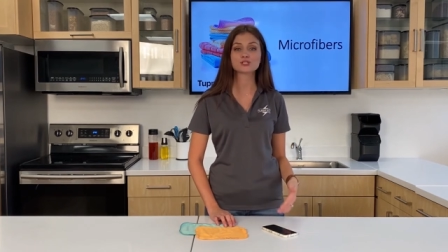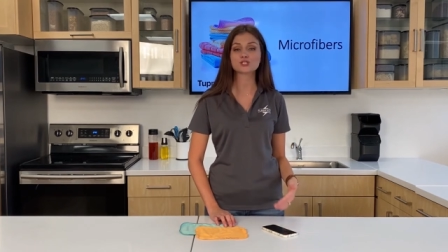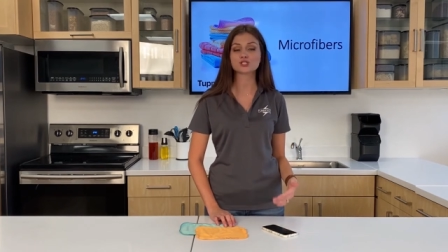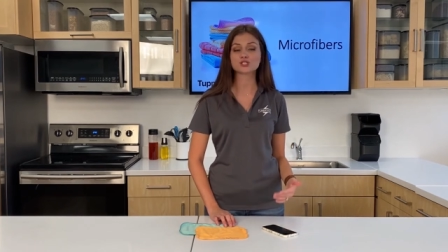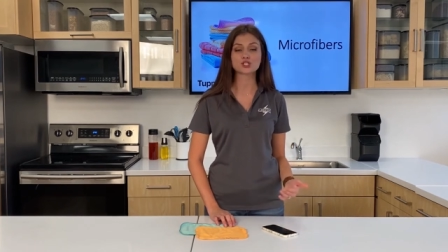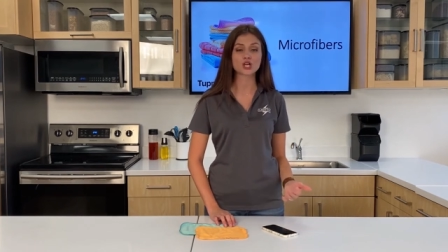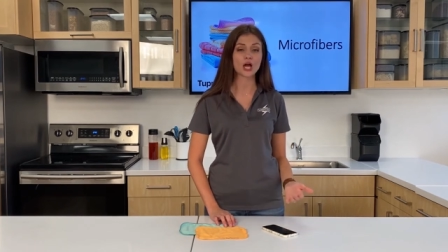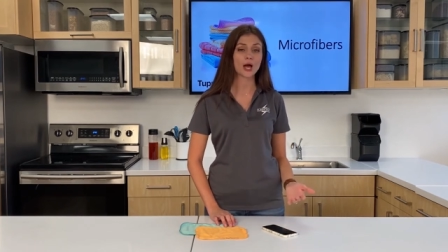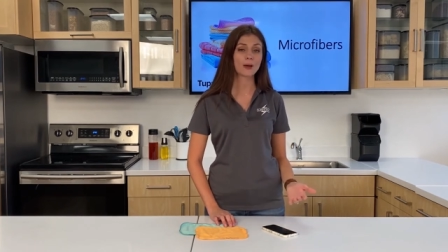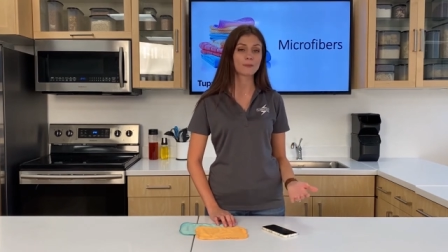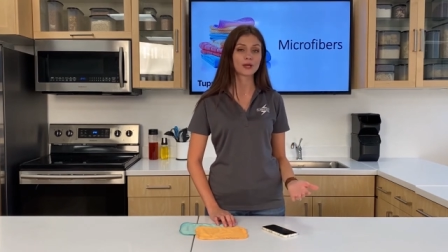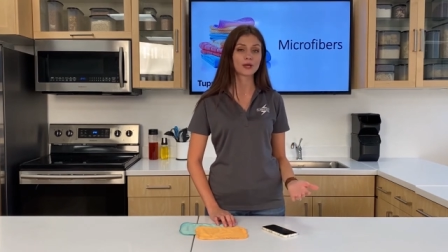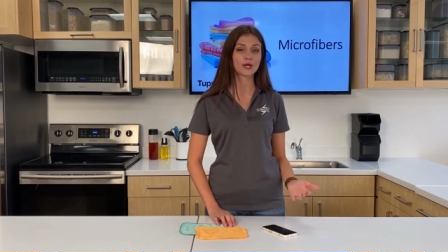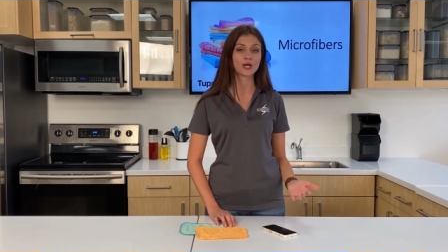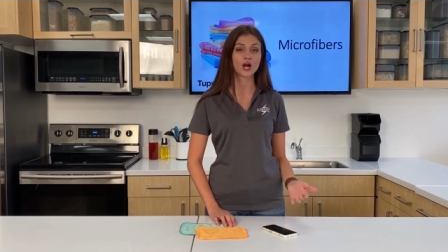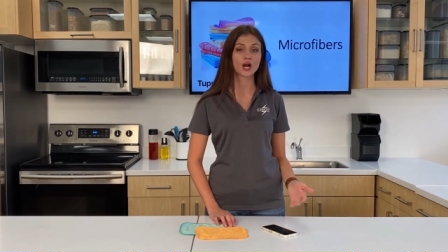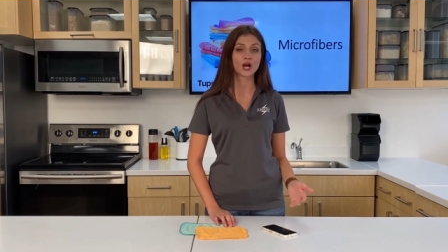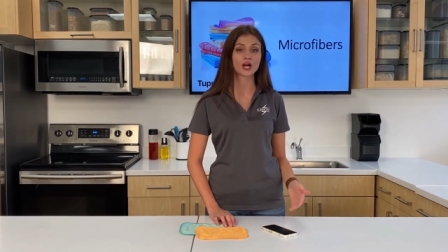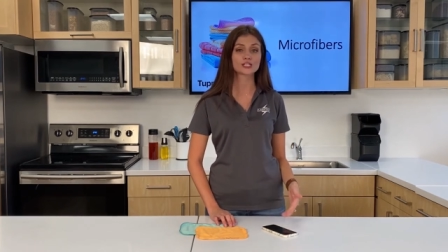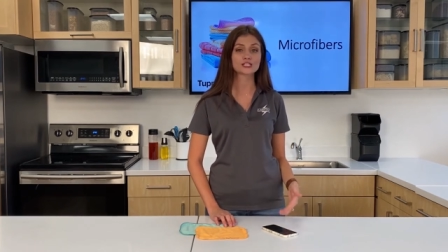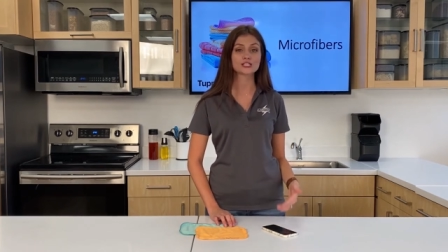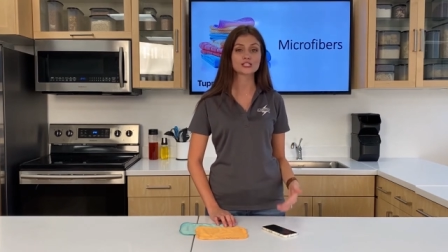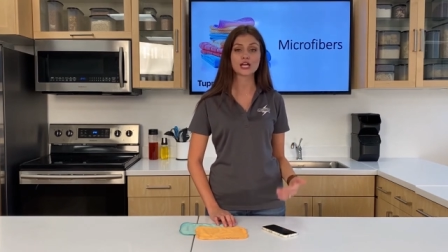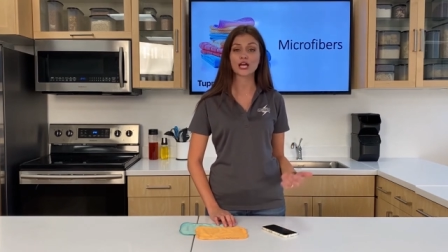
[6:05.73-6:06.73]
shopping
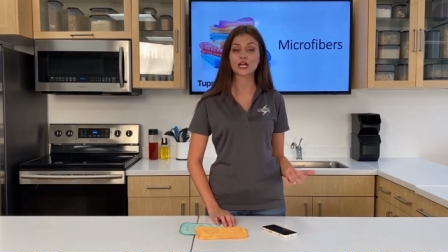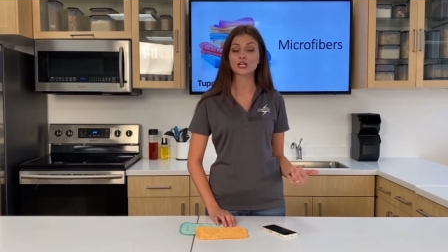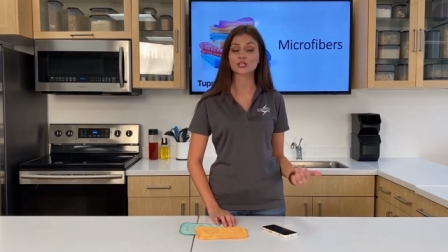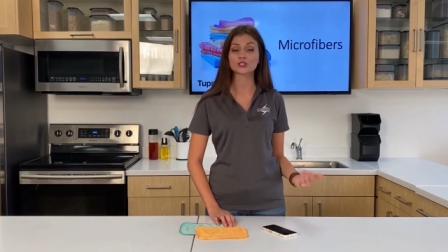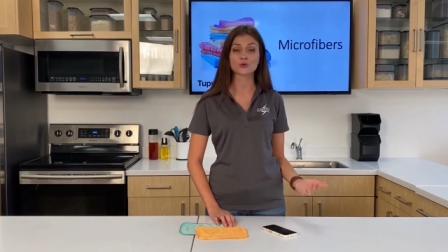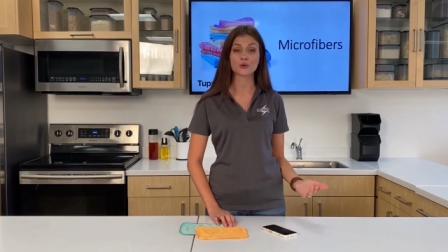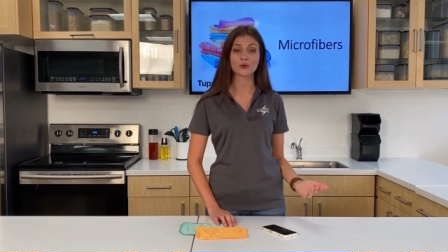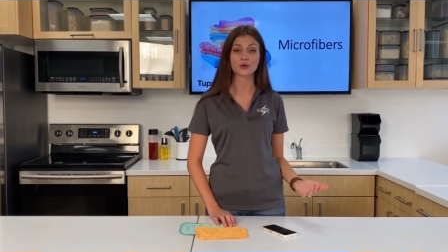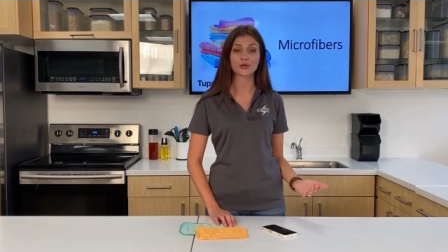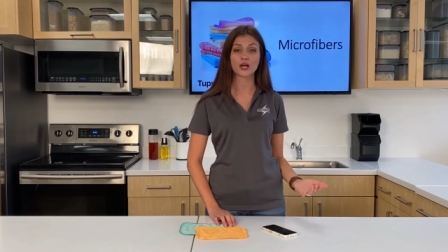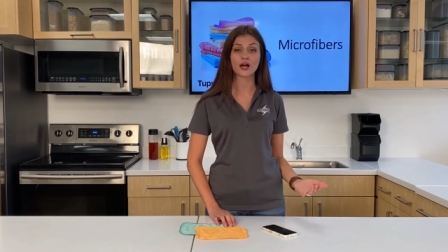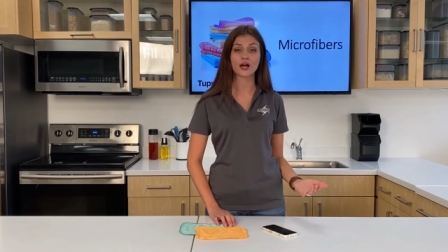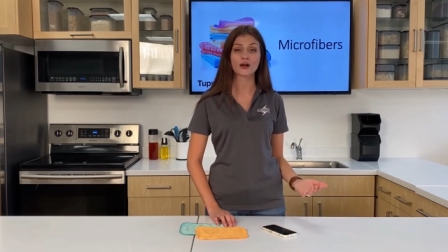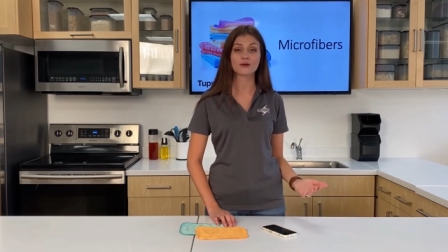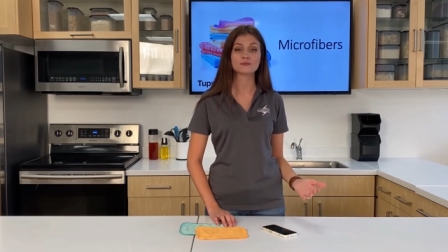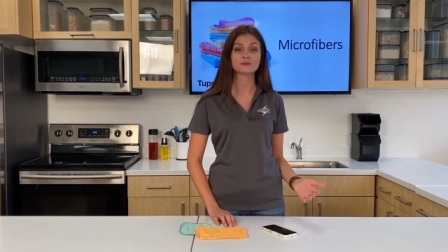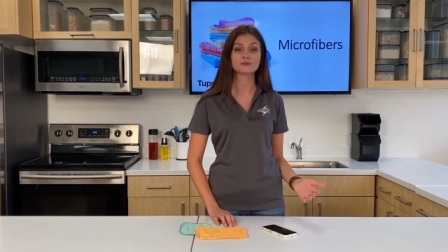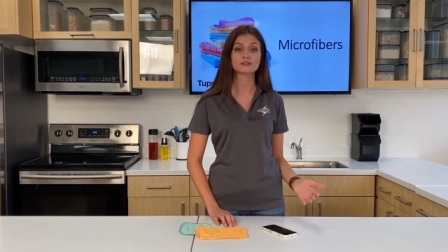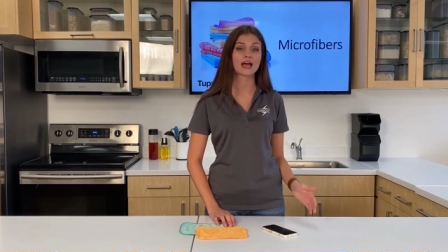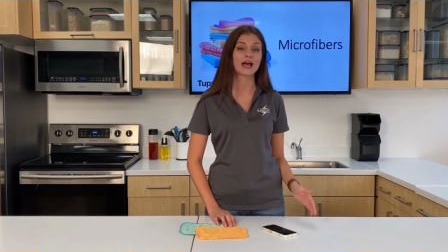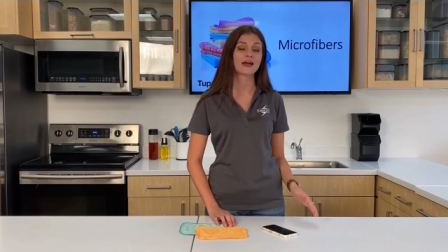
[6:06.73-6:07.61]
carts, and doorknobs.